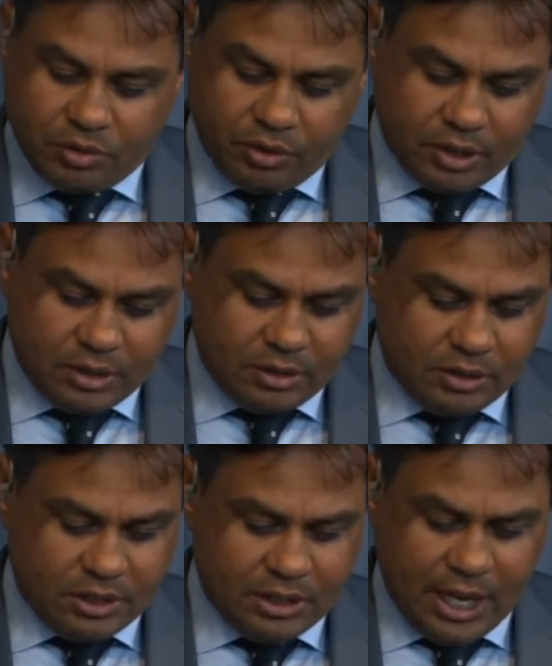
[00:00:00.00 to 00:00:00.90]
We've got
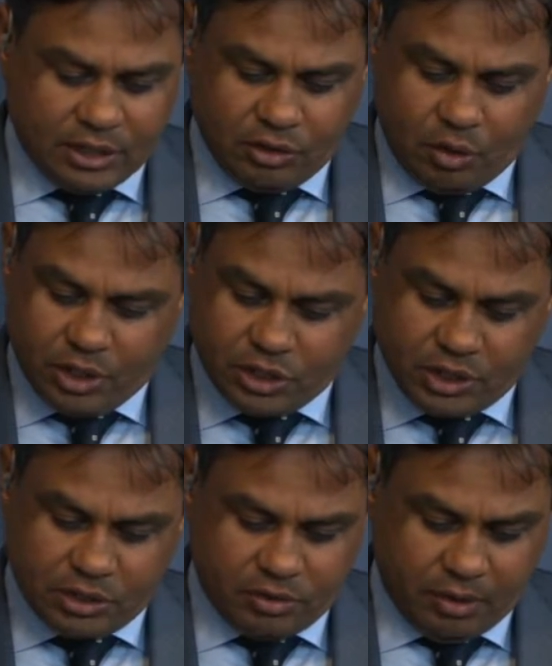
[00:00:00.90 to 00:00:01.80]
stacks of
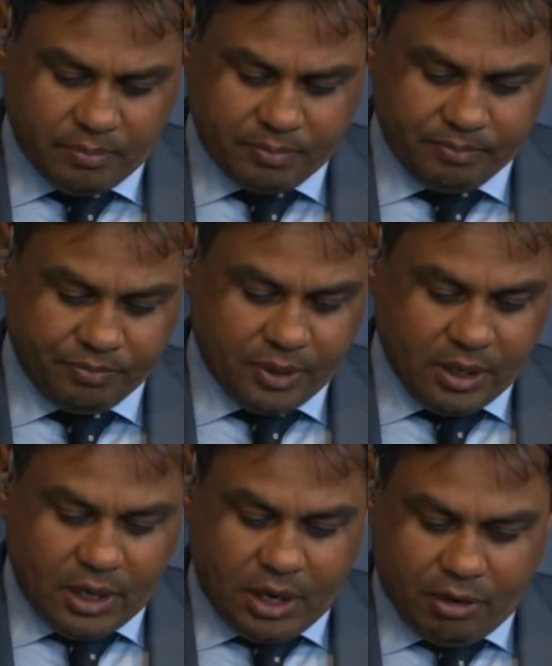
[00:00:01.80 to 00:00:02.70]
questions from
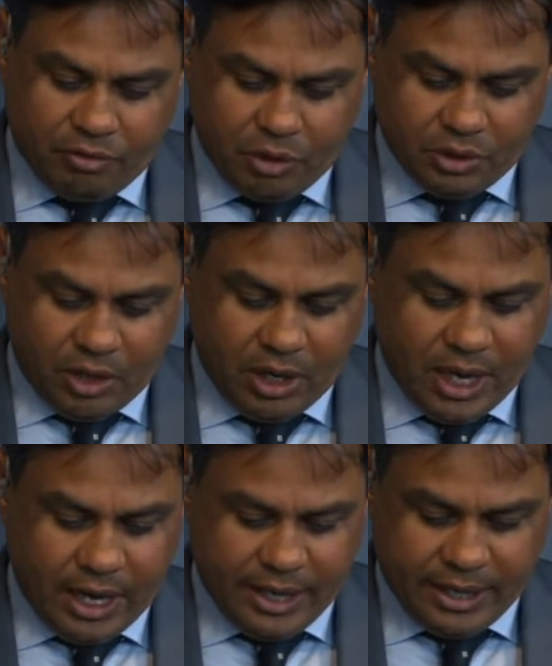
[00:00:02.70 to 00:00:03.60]
our viewers
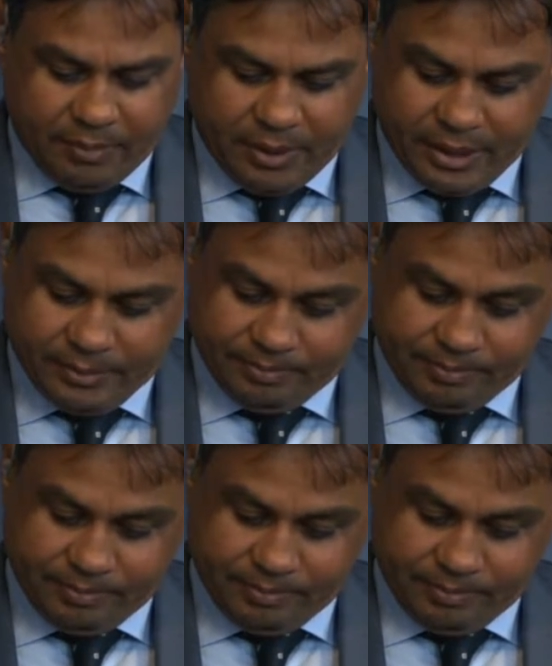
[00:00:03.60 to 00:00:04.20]
online, and I'm going to